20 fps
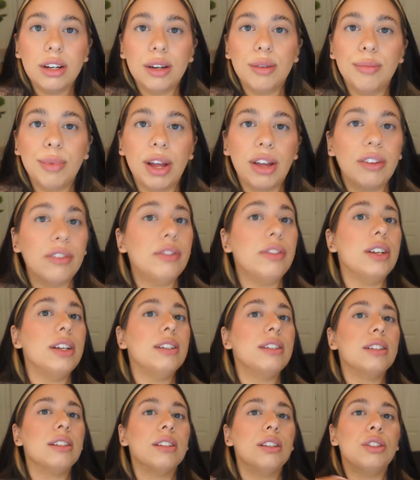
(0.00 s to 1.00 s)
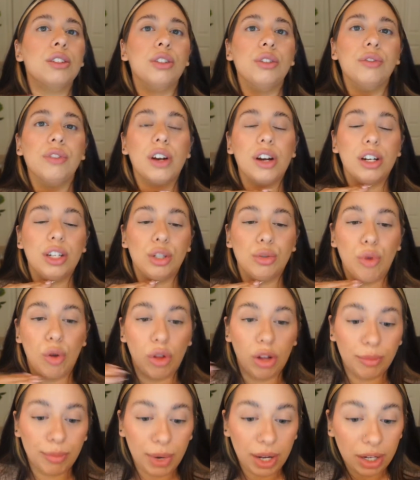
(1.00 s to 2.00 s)
My face is also very
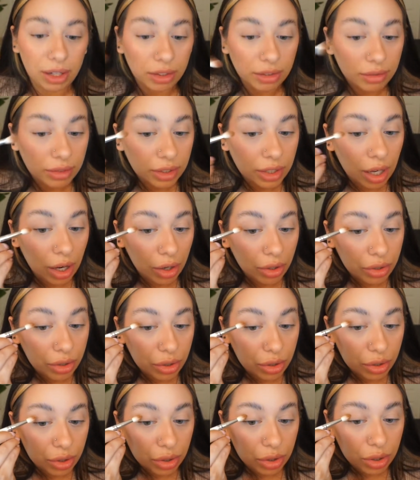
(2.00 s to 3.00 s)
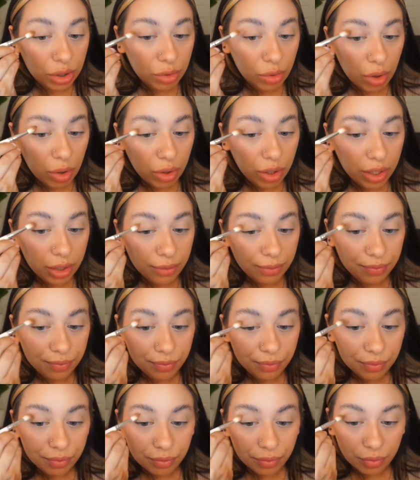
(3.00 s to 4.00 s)
swollen. My tonsils are swollen.
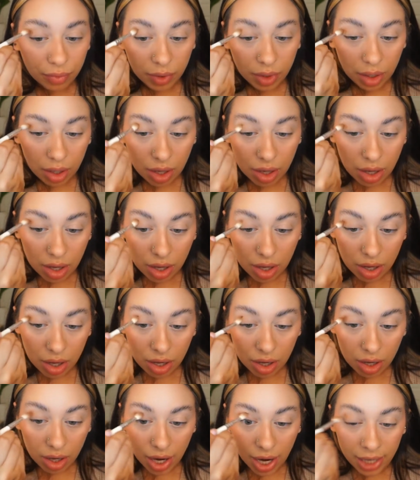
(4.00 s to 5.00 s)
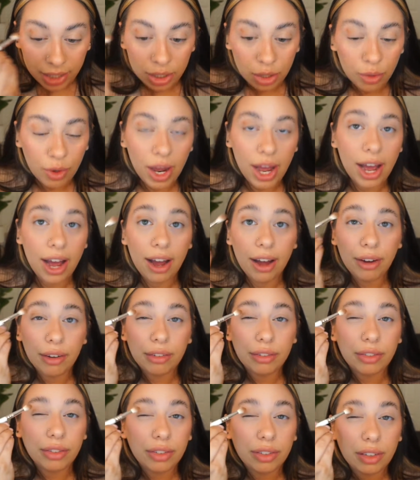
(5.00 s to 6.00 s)
I don't
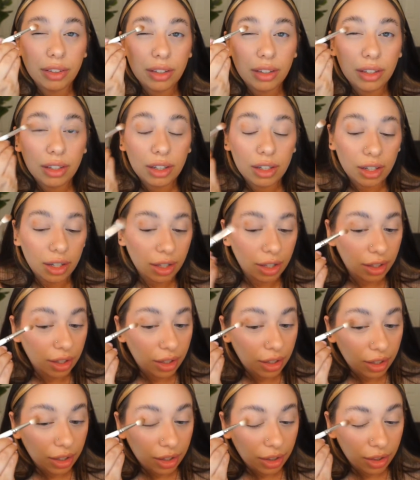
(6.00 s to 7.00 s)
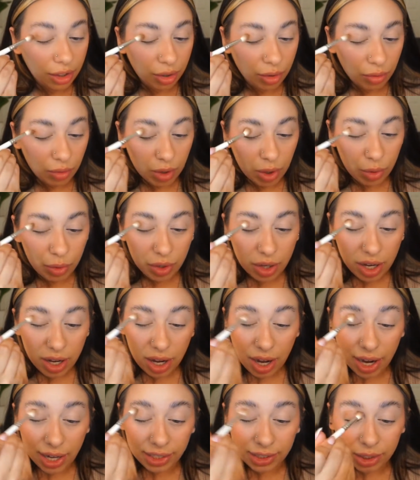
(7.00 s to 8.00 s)
have the Rona,
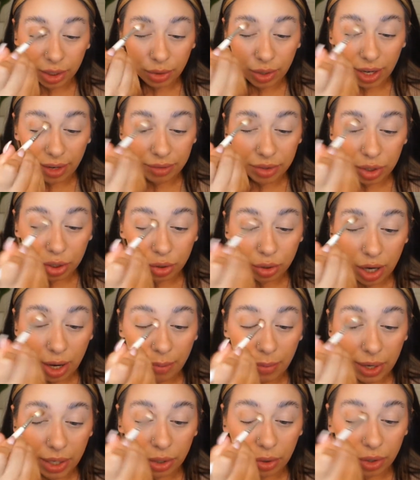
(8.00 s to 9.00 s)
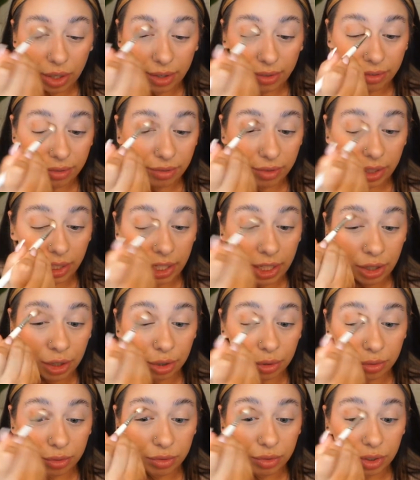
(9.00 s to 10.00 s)
I don't have strep, I don't have either
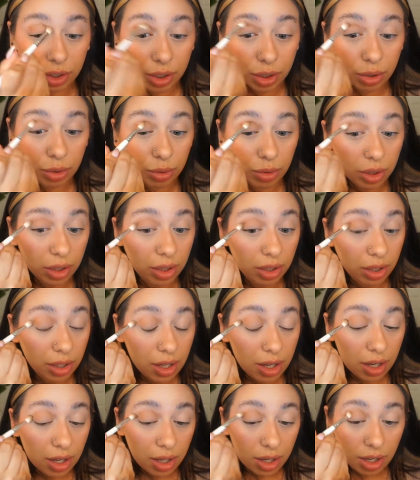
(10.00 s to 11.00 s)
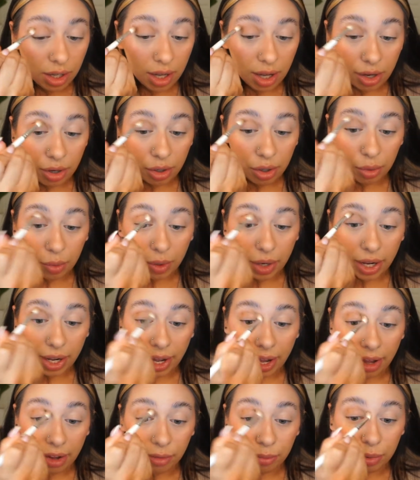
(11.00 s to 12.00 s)
flu. I don't know what I
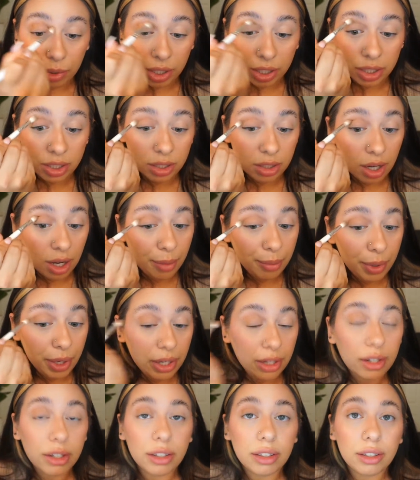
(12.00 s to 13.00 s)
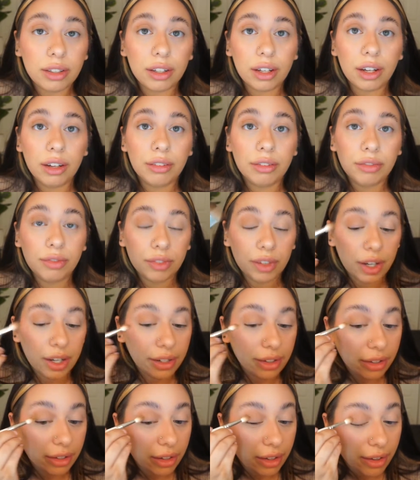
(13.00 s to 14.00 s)
have, but it has not been a
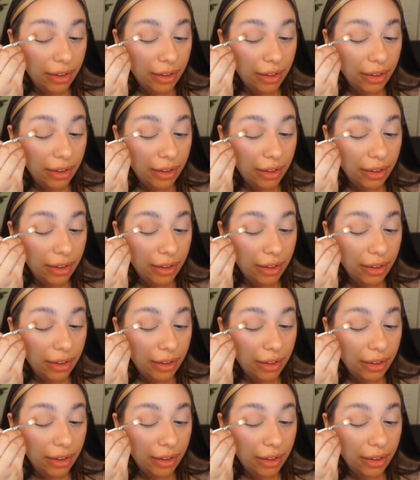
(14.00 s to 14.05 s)
fun